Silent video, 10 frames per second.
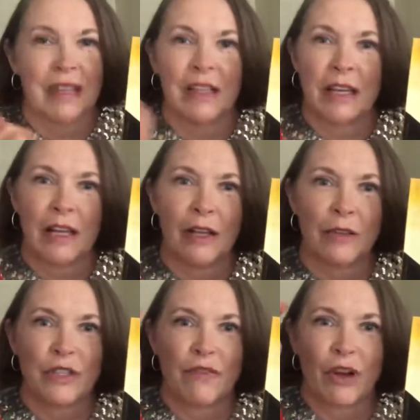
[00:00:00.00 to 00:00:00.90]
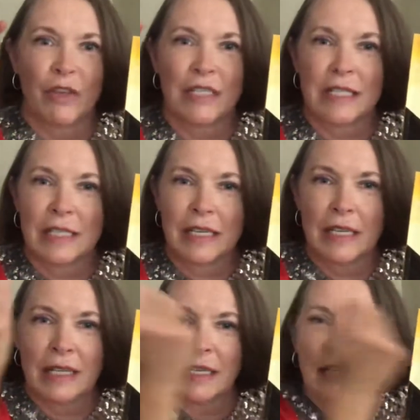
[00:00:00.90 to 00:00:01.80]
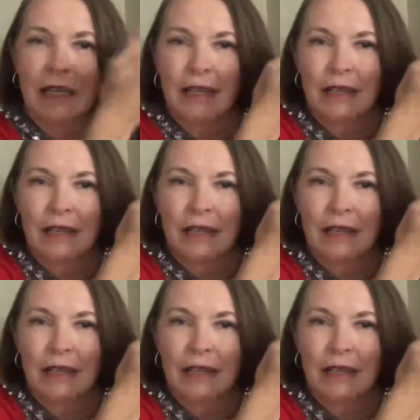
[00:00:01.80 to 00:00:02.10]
The colors of our skin,